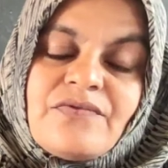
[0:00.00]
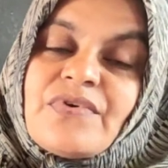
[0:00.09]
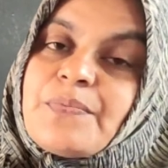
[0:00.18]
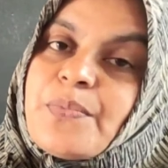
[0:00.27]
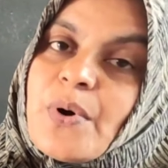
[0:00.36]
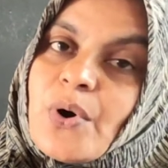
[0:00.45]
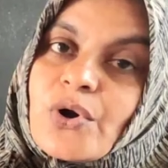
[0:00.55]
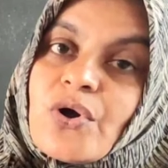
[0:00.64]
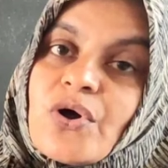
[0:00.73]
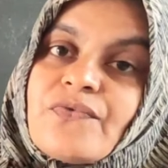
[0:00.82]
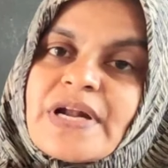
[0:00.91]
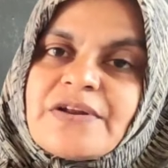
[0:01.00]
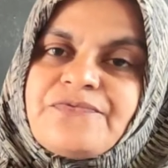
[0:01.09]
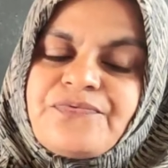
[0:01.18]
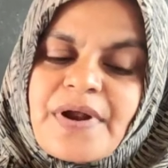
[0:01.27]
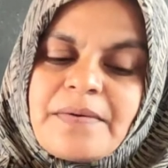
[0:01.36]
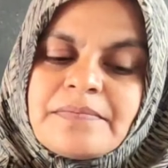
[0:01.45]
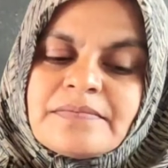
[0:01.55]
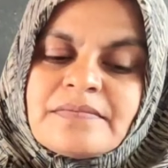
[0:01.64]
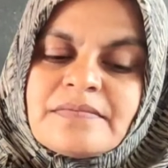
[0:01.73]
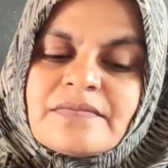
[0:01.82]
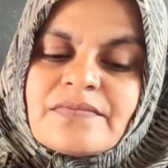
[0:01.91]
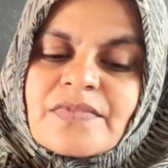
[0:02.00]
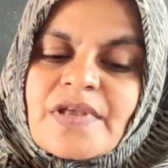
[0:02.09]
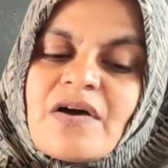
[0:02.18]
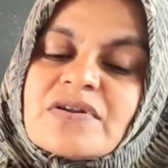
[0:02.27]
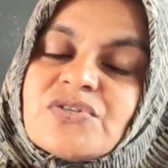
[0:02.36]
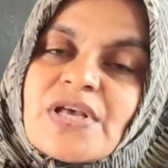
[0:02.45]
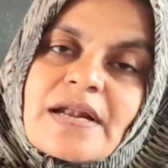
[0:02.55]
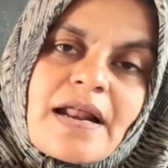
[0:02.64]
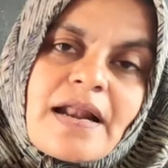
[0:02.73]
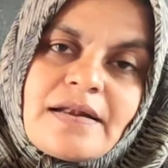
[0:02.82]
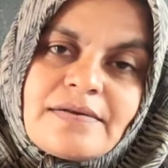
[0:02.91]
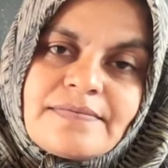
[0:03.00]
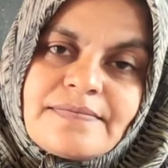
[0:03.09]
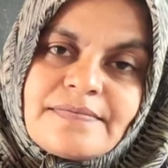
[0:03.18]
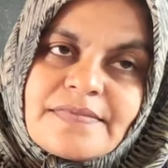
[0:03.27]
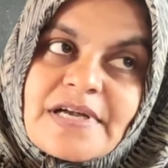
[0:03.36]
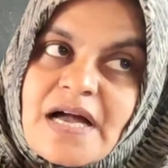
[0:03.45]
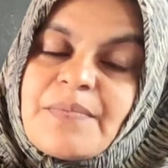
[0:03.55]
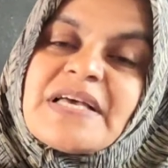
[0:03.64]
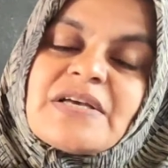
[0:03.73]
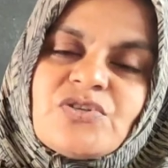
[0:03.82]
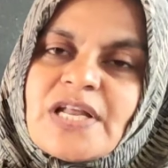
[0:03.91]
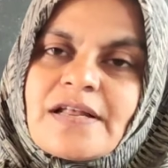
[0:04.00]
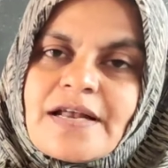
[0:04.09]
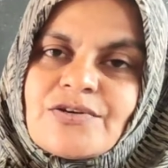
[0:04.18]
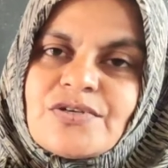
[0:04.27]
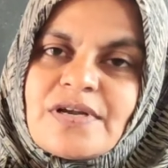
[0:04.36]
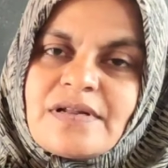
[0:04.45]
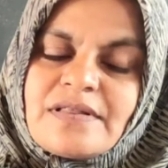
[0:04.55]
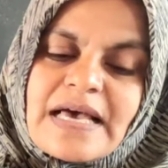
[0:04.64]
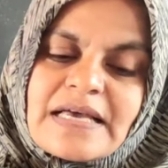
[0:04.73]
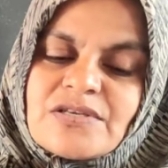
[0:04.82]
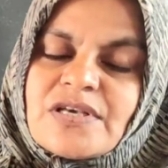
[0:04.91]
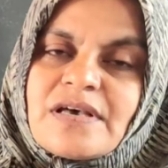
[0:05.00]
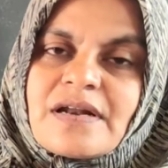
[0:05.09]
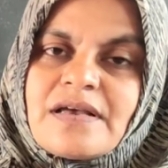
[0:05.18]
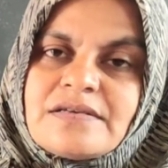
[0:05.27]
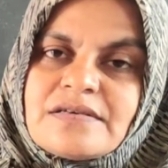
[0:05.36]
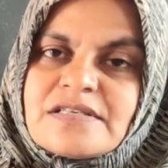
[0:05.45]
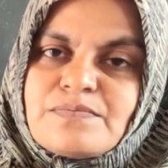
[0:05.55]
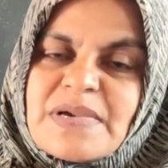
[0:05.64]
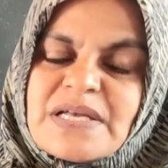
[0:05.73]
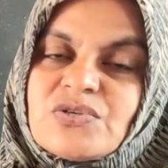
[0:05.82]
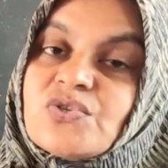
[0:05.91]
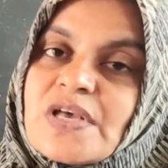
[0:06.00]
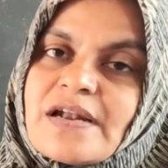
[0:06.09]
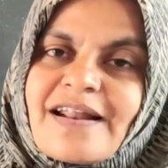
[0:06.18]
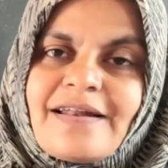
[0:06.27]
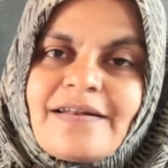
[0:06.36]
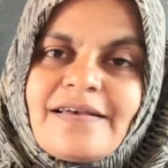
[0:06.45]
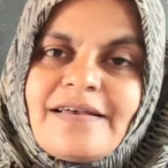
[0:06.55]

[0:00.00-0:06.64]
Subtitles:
We borrowed it from our children, coming generation, that here it is meant children.